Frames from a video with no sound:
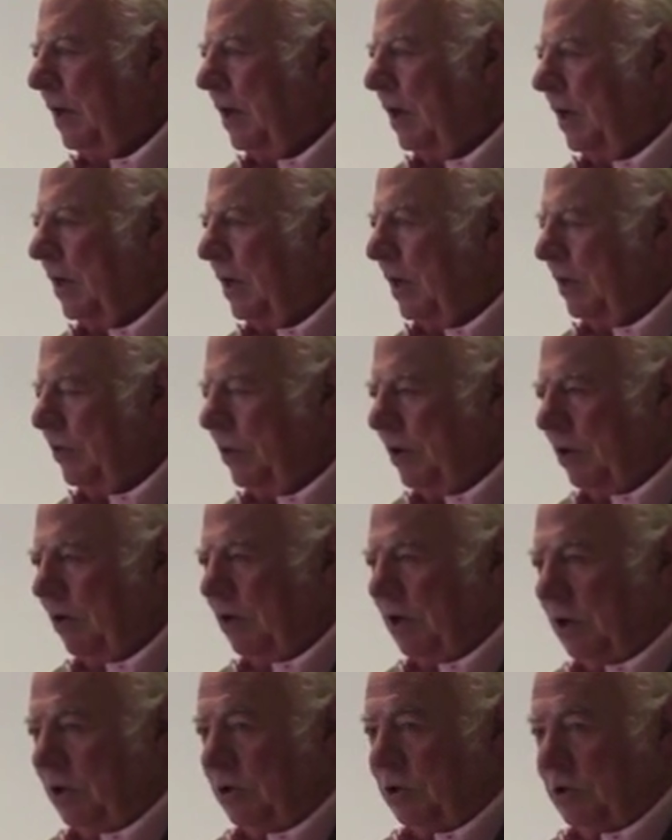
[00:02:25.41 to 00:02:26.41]
at their
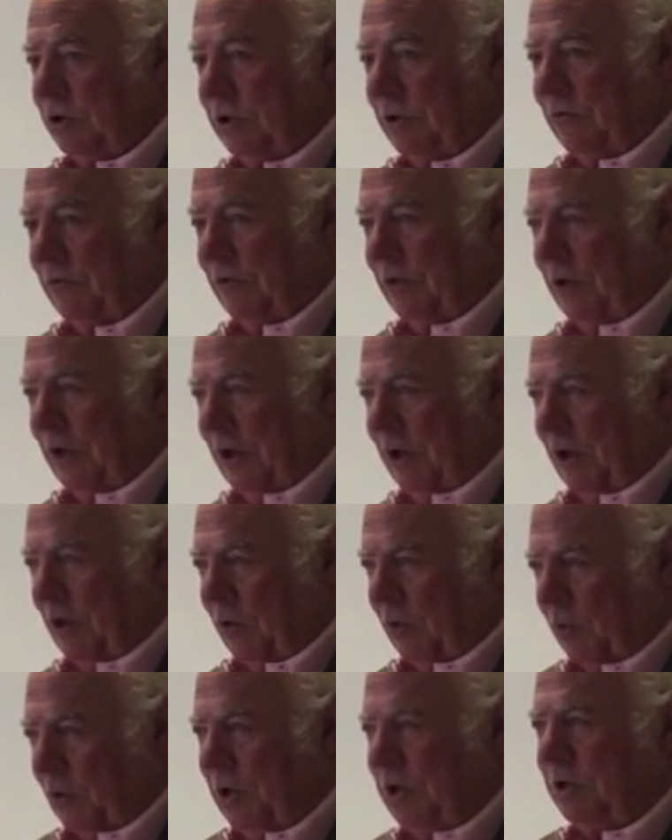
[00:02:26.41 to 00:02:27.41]
initiative,
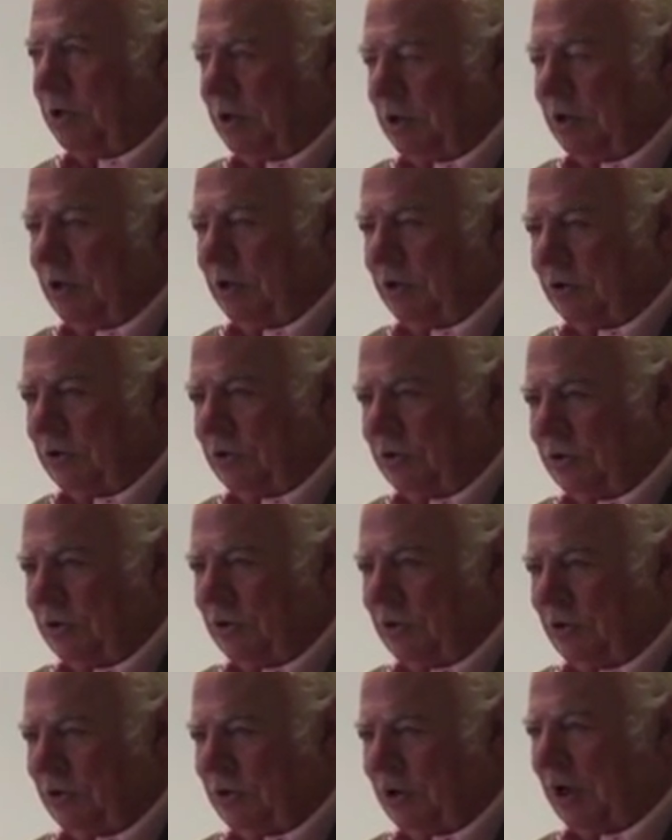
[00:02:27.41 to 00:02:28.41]
we did the
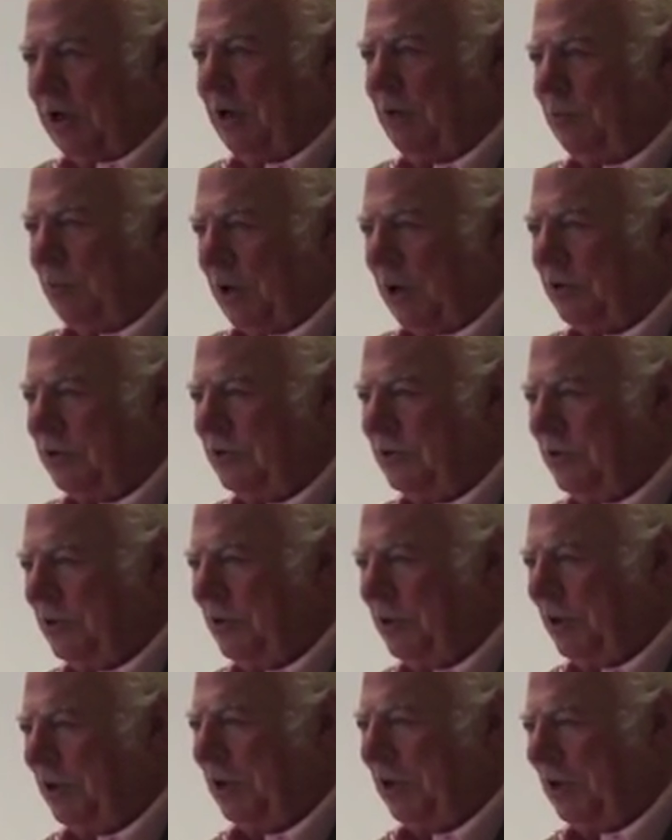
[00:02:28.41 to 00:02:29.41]
second best
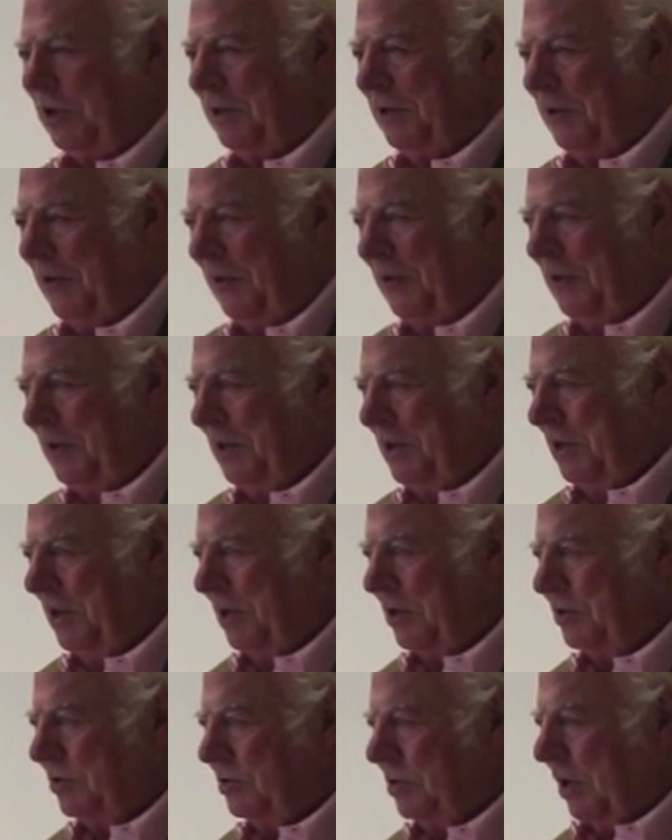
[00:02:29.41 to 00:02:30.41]
thing.
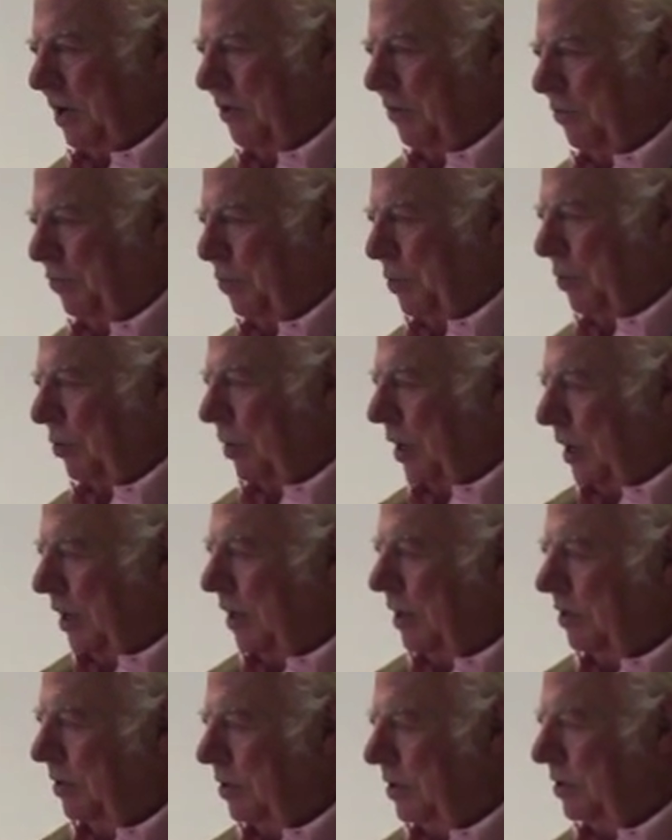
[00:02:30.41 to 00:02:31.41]
Instead of
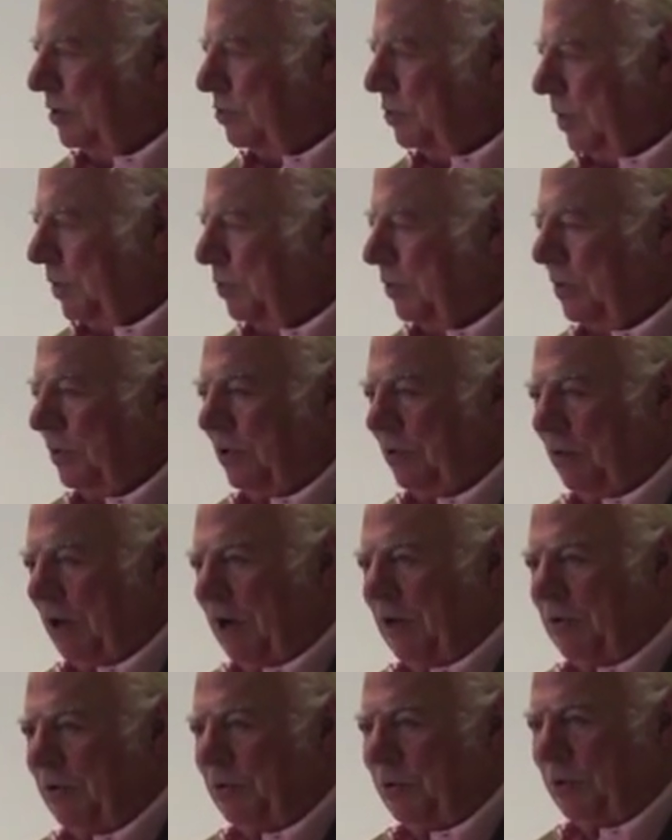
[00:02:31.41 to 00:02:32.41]
parading these people
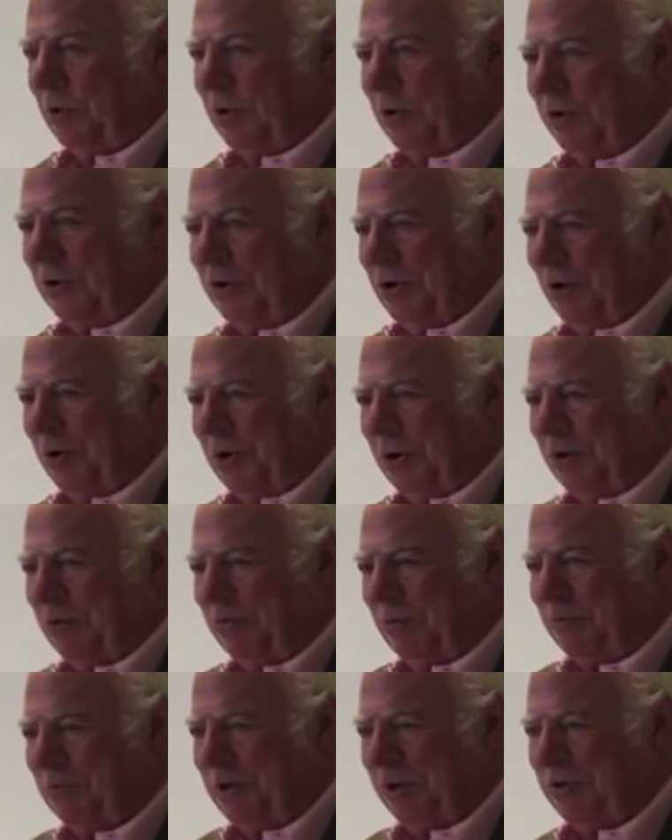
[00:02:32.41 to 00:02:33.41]
around the world going
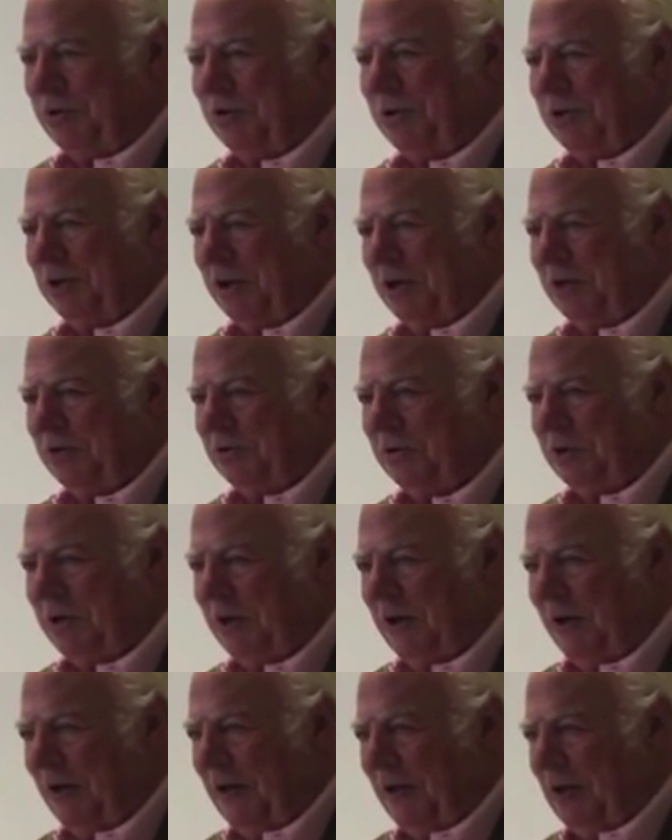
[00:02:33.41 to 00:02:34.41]
from country to country,
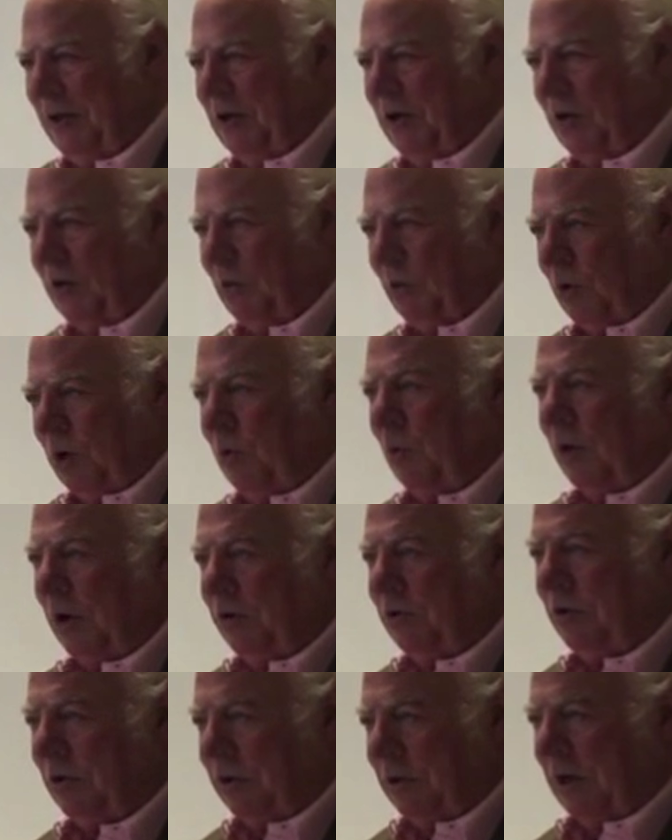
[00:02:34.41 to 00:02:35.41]
we
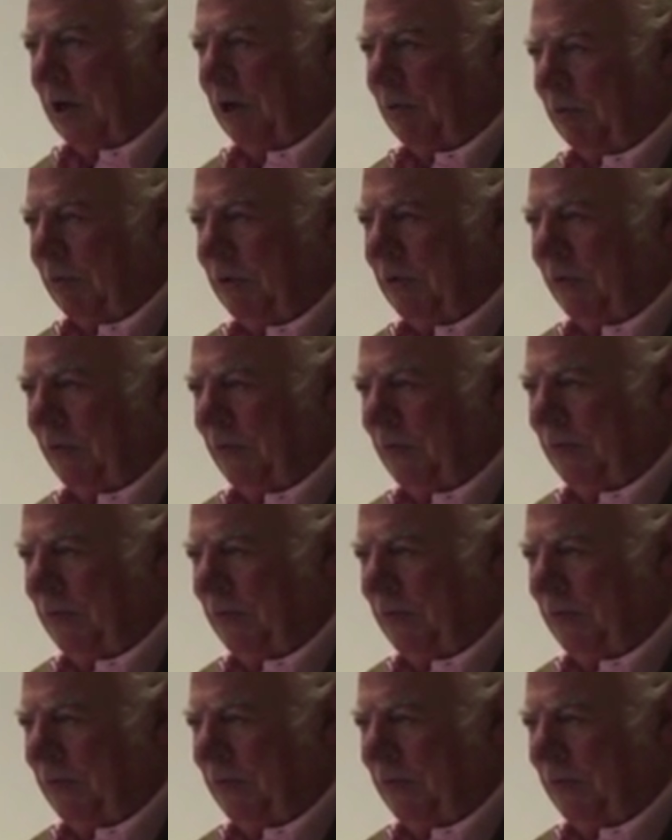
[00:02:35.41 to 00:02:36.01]
went to them.